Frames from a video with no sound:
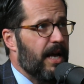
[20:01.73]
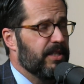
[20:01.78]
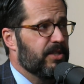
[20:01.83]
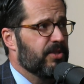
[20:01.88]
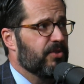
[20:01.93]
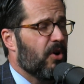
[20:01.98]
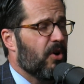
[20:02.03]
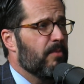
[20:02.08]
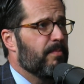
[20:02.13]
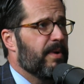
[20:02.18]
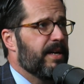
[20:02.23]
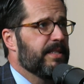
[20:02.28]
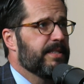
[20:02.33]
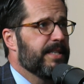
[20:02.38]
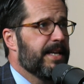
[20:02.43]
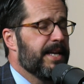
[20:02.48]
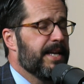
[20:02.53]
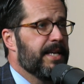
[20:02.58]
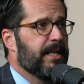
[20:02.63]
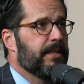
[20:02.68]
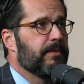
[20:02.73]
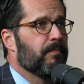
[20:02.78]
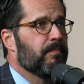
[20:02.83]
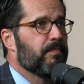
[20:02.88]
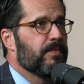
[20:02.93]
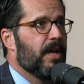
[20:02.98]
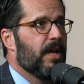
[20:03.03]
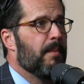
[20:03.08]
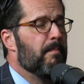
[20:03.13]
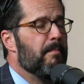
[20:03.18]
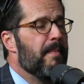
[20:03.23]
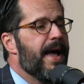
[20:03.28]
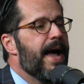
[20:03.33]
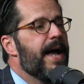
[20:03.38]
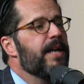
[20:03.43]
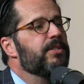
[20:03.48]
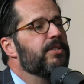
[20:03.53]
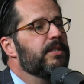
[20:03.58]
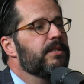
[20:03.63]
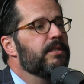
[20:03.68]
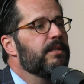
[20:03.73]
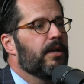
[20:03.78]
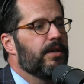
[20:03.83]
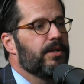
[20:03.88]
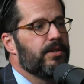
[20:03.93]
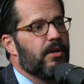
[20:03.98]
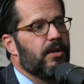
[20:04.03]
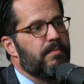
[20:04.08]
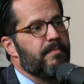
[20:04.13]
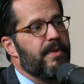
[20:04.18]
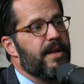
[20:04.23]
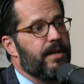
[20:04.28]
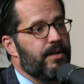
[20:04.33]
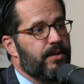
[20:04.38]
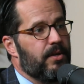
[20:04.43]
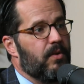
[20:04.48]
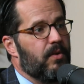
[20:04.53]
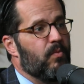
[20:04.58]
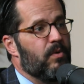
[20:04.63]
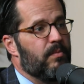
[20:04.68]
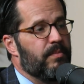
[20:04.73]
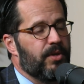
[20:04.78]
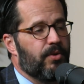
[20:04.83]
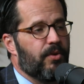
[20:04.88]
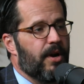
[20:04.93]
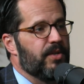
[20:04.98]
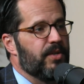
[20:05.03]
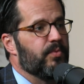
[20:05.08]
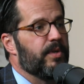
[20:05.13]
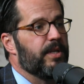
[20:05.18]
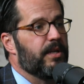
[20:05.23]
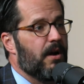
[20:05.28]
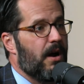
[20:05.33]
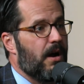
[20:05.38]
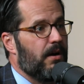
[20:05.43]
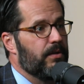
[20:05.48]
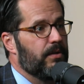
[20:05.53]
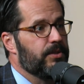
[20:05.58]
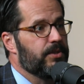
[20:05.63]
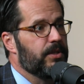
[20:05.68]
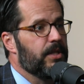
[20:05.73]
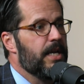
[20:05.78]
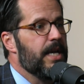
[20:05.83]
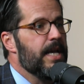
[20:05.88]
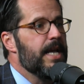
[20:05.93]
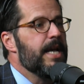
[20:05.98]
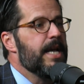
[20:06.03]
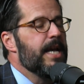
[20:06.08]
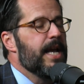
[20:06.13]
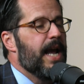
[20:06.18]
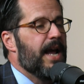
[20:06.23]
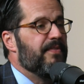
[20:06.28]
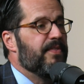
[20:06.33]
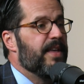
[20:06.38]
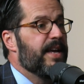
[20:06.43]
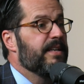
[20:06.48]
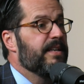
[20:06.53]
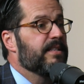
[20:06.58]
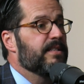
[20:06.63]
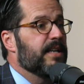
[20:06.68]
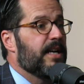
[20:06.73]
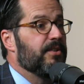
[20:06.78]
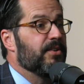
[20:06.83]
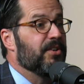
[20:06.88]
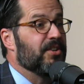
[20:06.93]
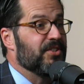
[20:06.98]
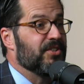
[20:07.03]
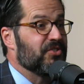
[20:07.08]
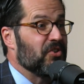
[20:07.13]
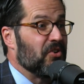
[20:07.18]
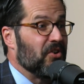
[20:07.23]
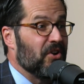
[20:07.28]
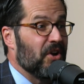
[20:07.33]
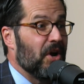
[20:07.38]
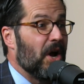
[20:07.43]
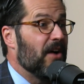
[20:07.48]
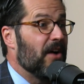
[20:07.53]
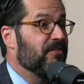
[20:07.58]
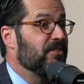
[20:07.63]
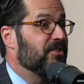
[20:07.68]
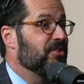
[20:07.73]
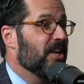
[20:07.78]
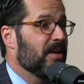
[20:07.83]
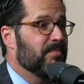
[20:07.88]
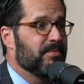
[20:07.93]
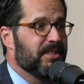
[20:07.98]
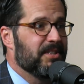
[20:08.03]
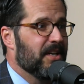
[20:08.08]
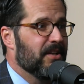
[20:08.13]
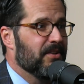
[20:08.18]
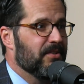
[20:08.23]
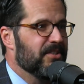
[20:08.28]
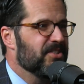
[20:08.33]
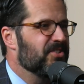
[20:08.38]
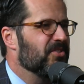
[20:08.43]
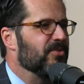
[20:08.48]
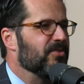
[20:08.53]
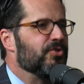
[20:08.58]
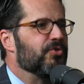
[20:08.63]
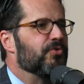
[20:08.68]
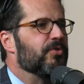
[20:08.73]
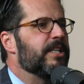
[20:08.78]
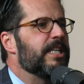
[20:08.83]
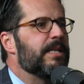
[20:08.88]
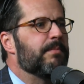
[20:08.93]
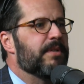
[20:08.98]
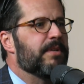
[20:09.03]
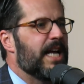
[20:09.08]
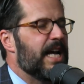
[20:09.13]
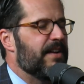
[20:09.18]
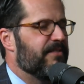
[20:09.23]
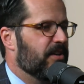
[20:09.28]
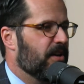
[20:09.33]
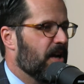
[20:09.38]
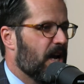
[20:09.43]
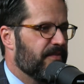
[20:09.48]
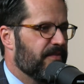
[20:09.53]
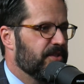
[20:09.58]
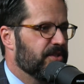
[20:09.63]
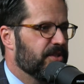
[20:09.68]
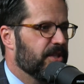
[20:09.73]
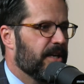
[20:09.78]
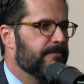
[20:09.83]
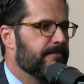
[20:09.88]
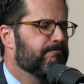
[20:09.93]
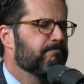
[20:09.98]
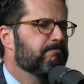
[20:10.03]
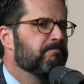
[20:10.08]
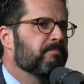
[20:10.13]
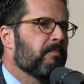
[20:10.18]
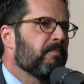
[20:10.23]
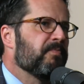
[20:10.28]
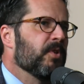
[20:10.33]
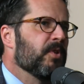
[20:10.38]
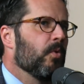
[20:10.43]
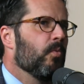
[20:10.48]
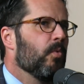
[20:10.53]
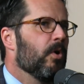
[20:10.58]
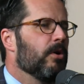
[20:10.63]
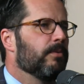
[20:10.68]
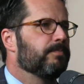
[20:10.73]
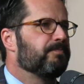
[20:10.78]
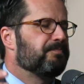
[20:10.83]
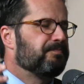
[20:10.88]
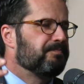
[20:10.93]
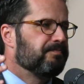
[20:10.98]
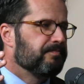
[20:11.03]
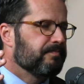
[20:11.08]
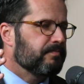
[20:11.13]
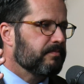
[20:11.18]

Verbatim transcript: I start by saying, imagine a young man and a young woman graduate college and they decide they're going to start a coffee shop together. It's their dream to have a coffee shop. Well,